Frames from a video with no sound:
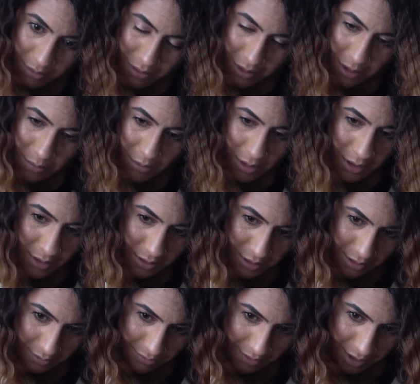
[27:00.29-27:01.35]
I'm not
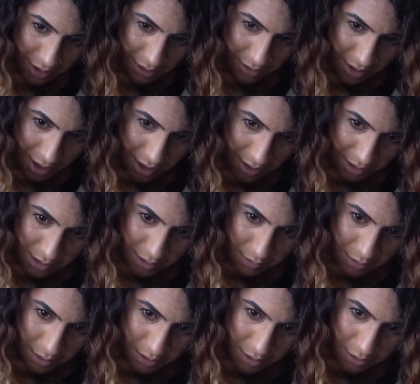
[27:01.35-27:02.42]
a fan of that, so
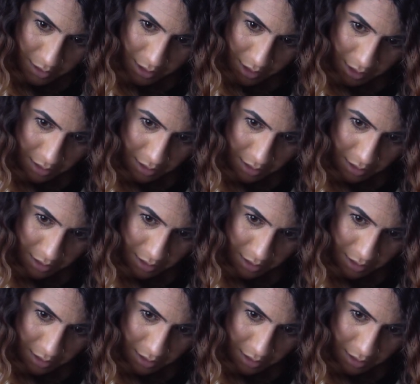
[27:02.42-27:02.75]
let's try that